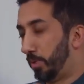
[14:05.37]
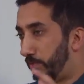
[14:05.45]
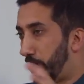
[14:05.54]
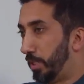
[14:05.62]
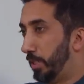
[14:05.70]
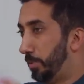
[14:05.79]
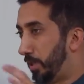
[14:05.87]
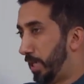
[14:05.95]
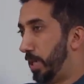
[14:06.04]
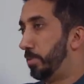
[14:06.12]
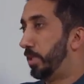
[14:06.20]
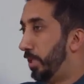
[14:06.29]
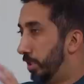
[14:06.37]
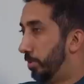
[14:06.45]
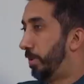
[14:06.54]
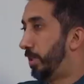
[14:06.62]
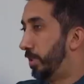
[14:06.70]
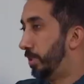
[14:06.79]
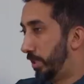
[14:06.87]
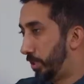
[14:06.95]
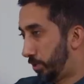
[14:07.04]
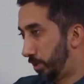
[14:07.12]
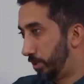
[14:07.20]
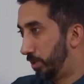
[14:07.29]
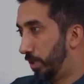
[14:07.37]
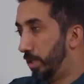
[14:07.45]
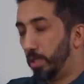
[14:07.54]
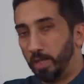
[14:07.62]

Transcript: finally became an independent nation,